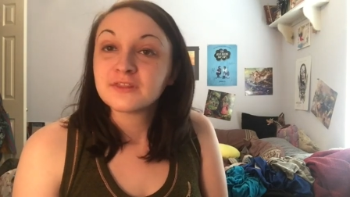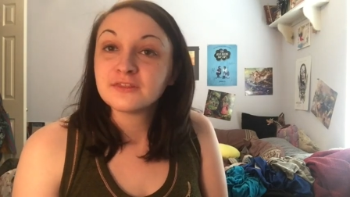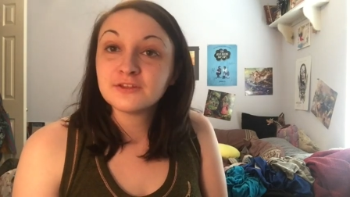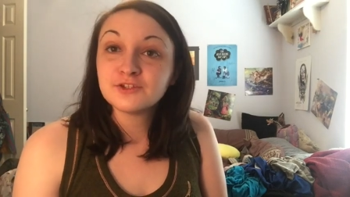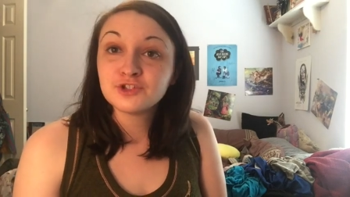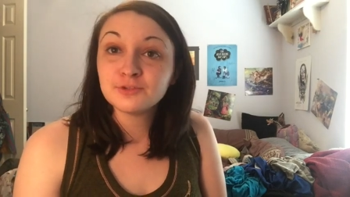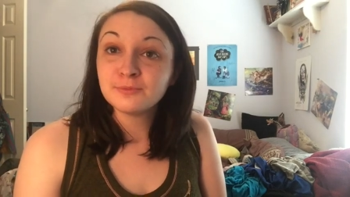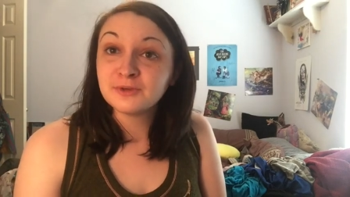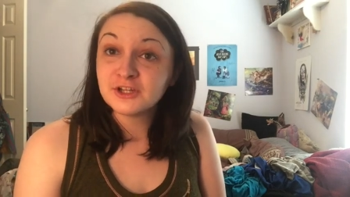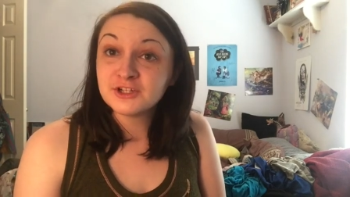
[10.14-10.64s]
the
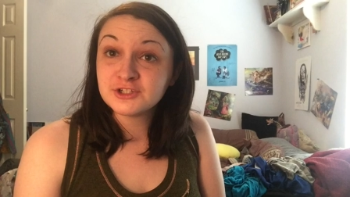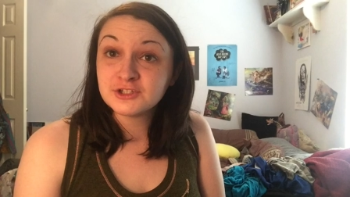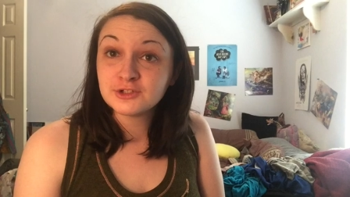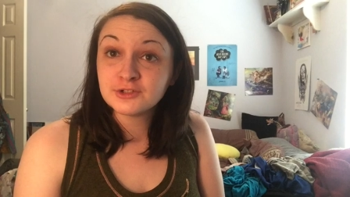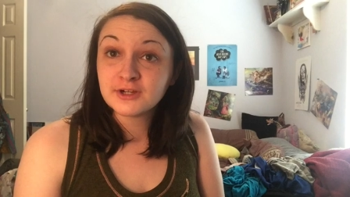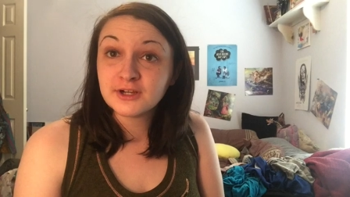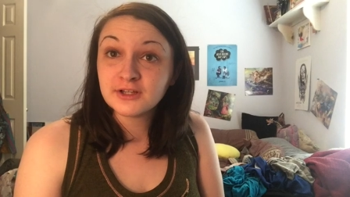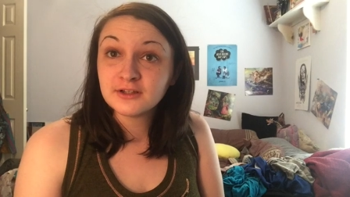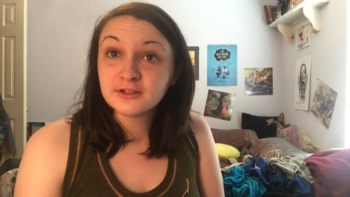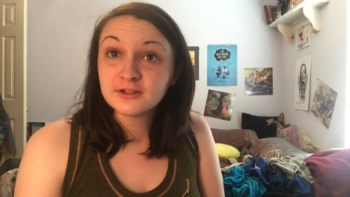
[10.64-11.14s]
Jumanji
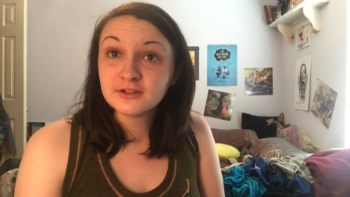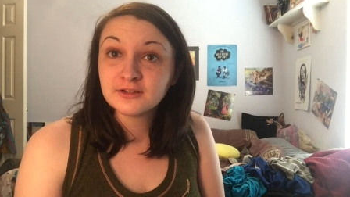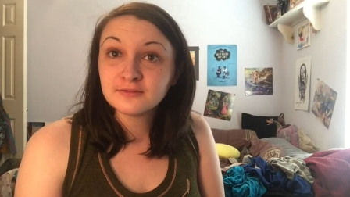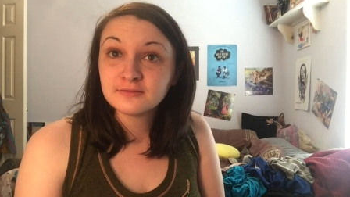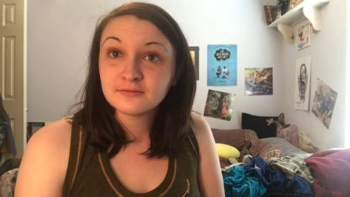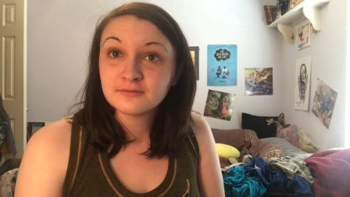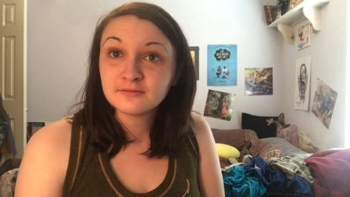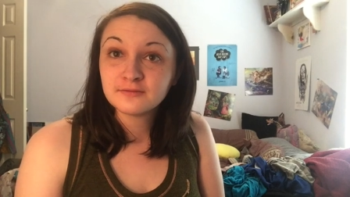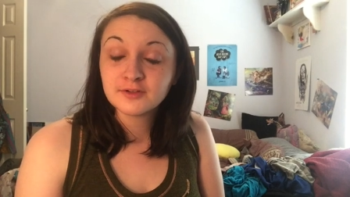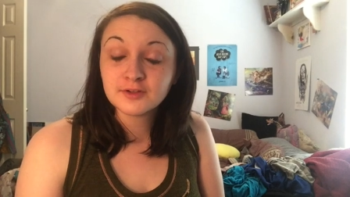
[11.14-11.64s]
trailer
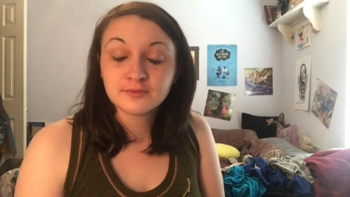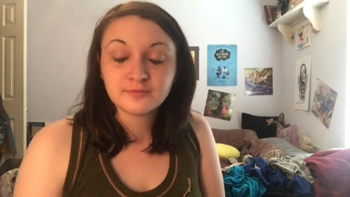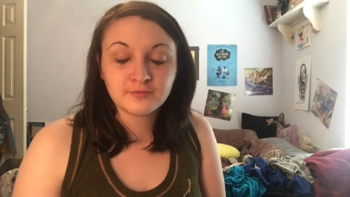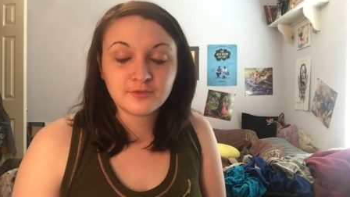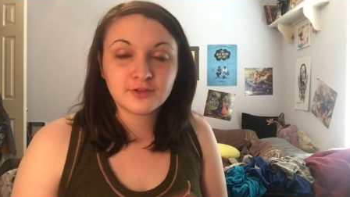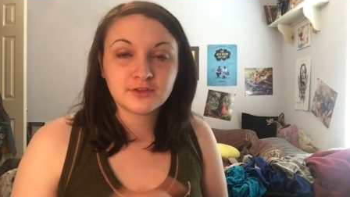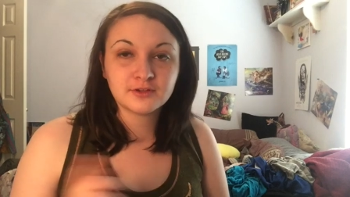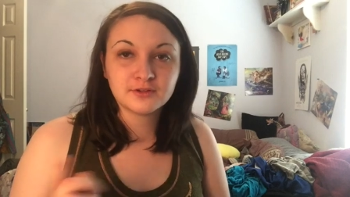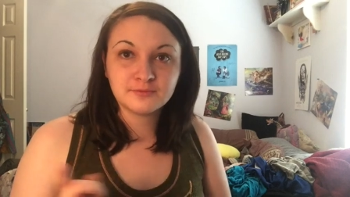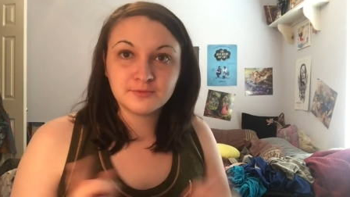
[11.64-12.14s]
for,
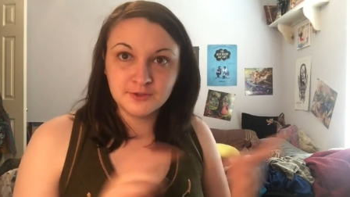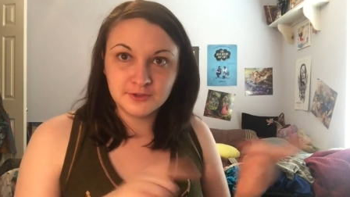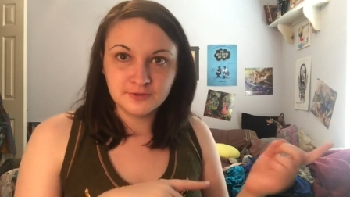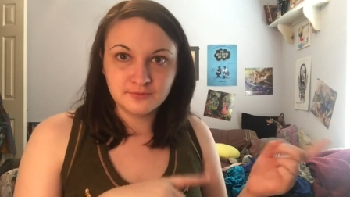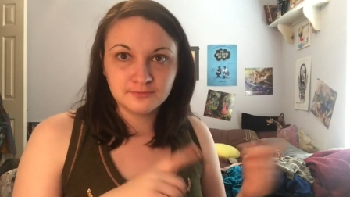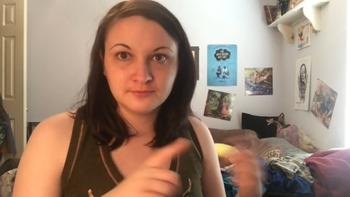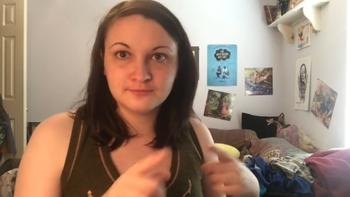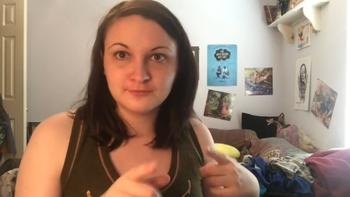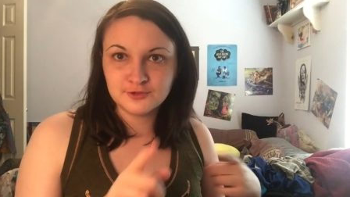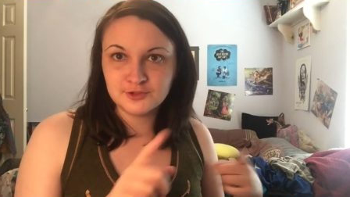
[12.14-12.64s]
for the
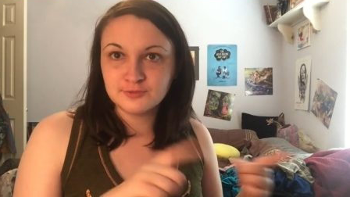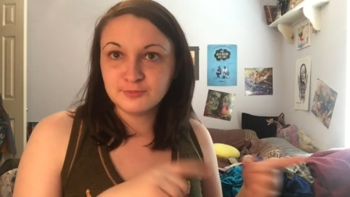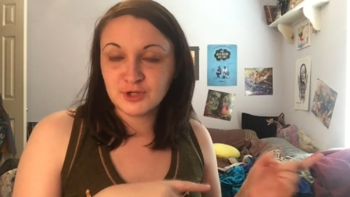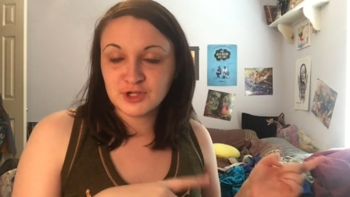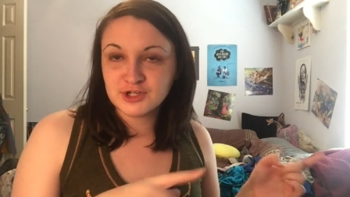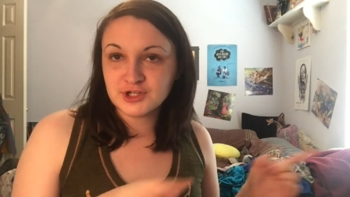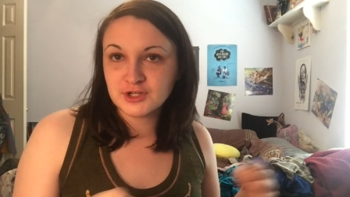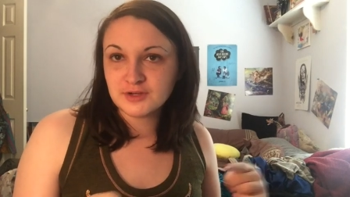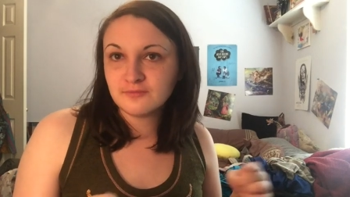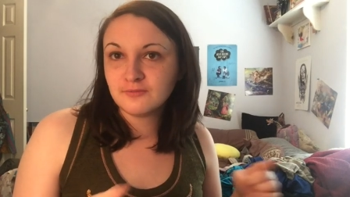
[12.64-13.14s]
new
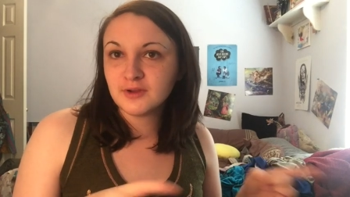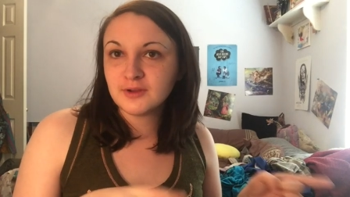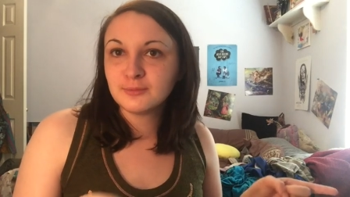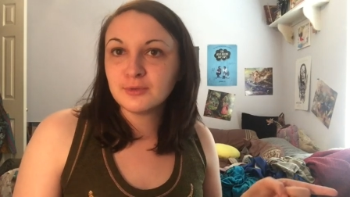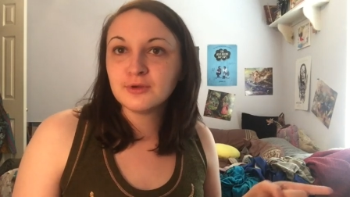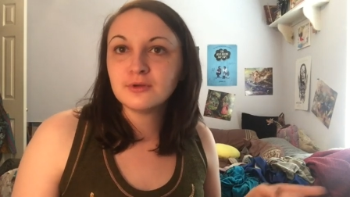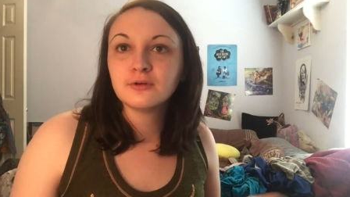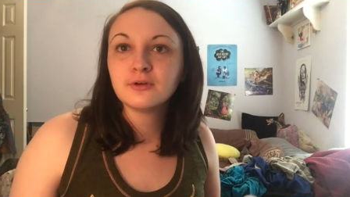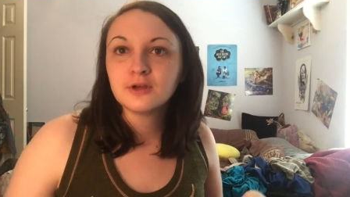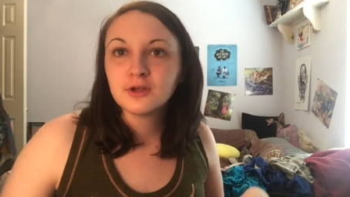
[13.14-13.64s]
Jumanji
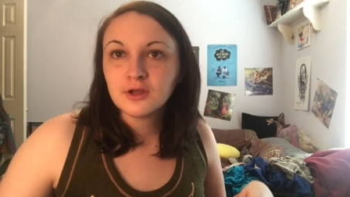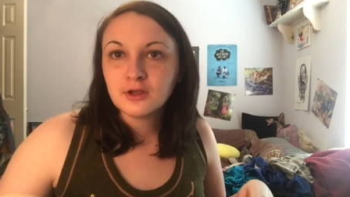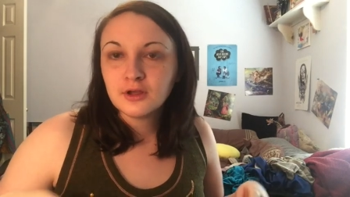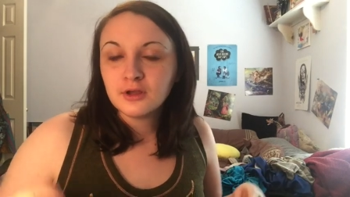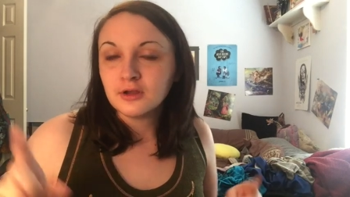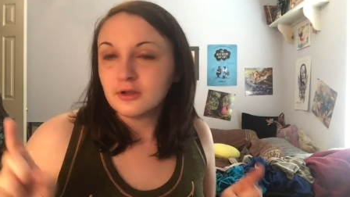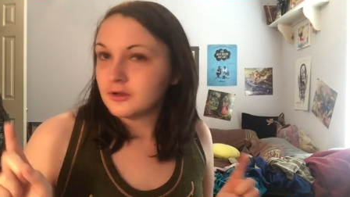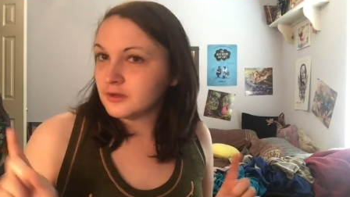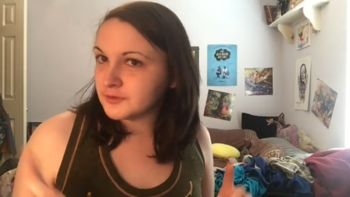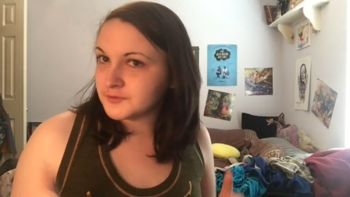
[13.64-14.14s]
reboot
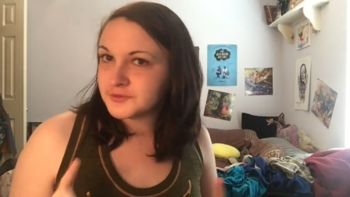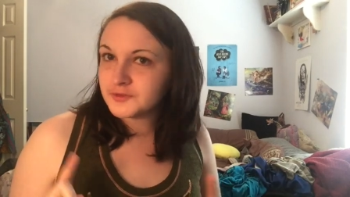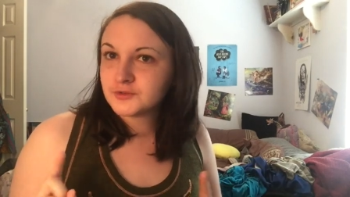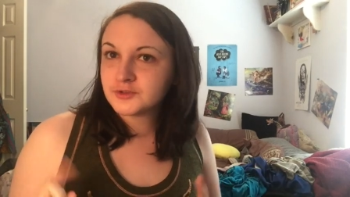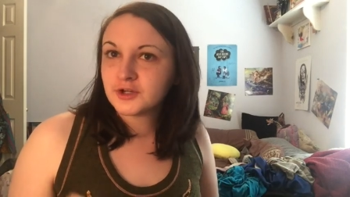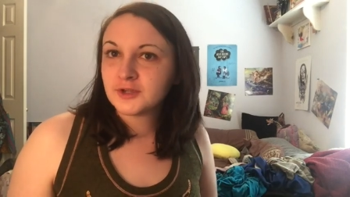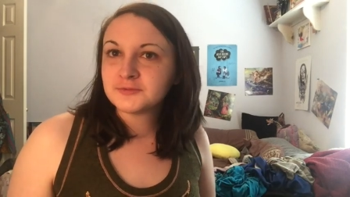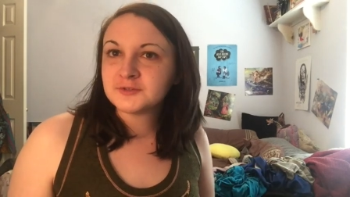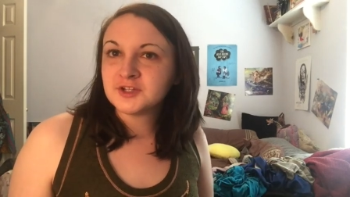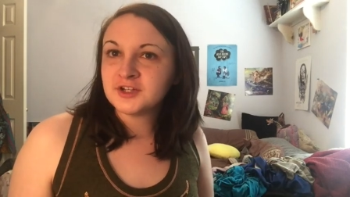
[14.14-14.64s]
also
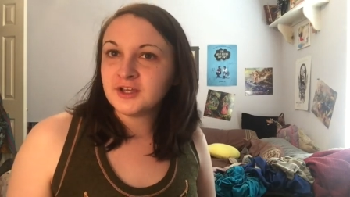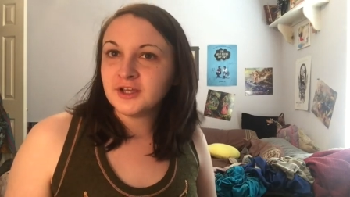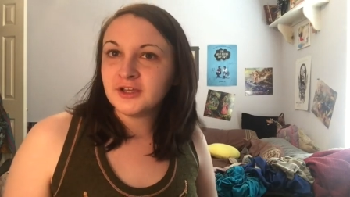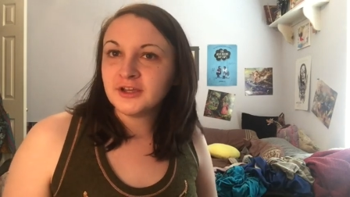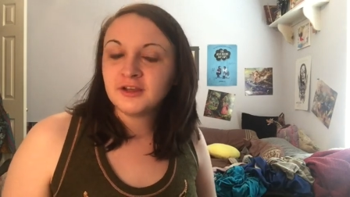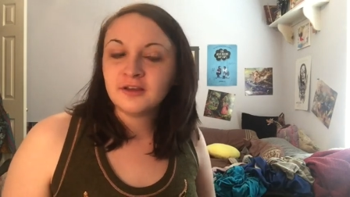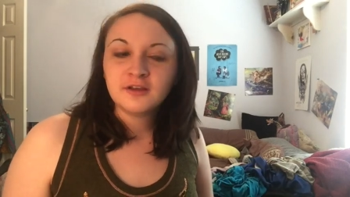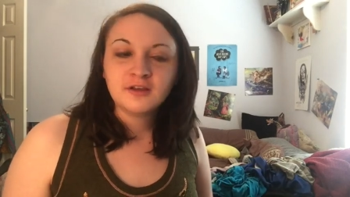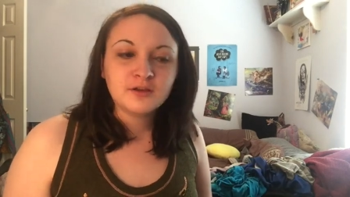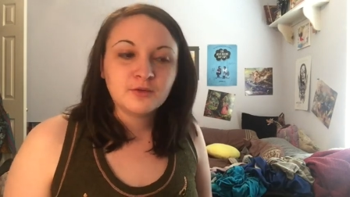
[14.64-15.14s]
dropped
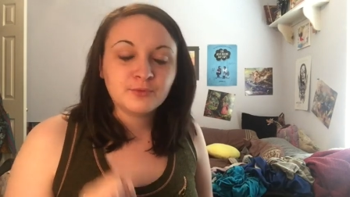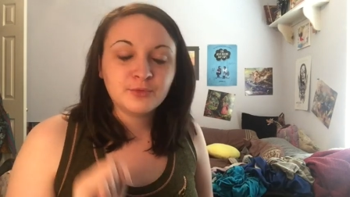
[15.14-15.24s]
today,